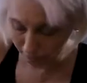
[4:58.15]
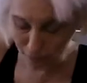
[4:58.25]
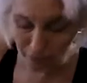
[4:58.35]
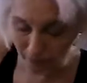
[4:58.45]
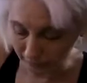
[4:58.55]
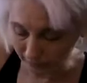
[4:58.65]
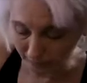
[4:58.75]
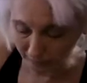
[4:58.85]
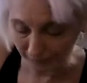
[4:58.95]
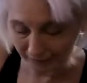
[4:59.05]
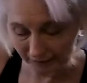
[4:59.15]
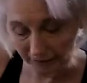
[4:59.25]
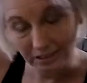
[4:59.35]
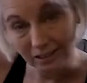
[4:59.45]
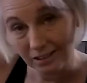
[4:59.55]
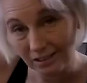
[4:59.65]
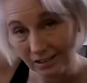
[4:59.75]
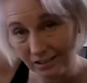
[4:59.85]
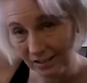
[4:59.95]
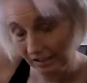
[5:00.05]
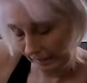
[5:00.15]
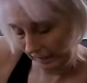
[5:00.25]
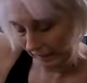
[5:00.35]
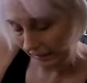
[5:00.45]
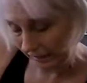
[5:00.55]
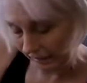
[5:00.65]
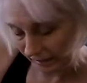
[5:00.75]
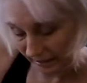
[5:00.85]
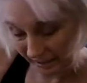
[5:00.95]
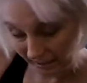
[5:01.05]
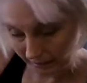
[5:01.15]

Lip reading: use it on something that doesn't need a thick